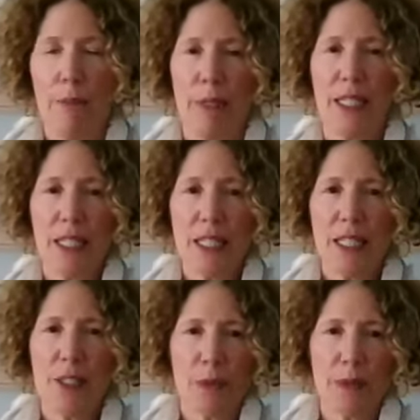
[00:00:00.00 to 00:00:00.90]
but this
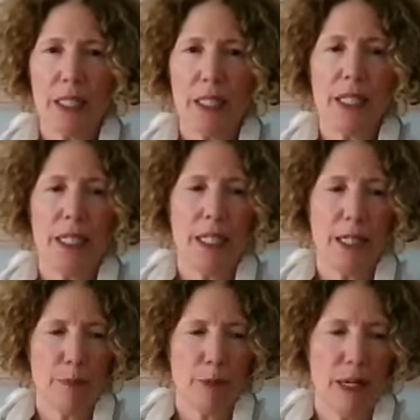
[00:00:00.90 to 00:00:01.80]
is really
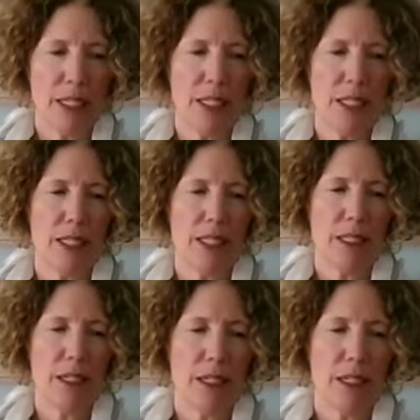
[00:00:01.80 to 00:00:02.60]
a practice